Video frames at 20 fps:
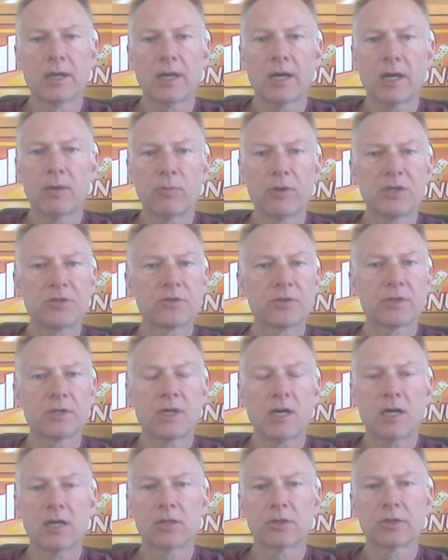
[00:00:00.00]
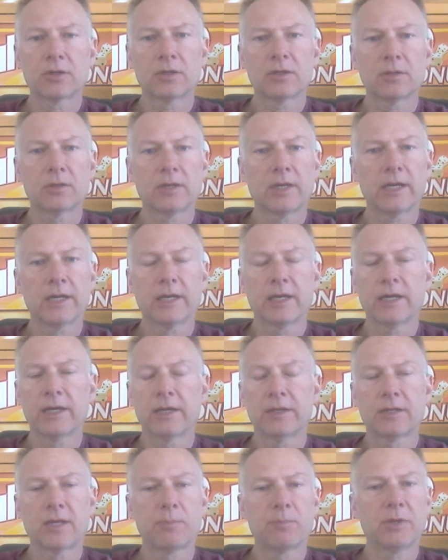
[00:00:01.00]
I wager $1
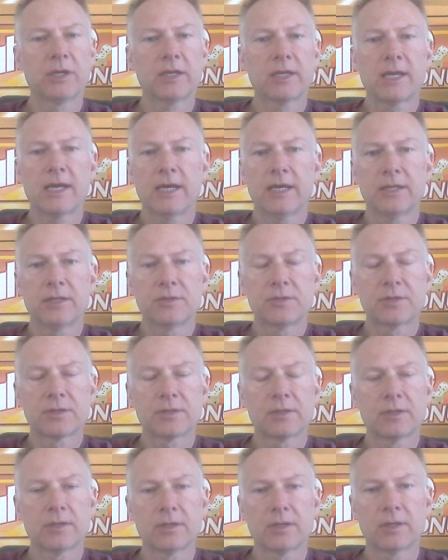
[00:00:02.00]
and I pick heads.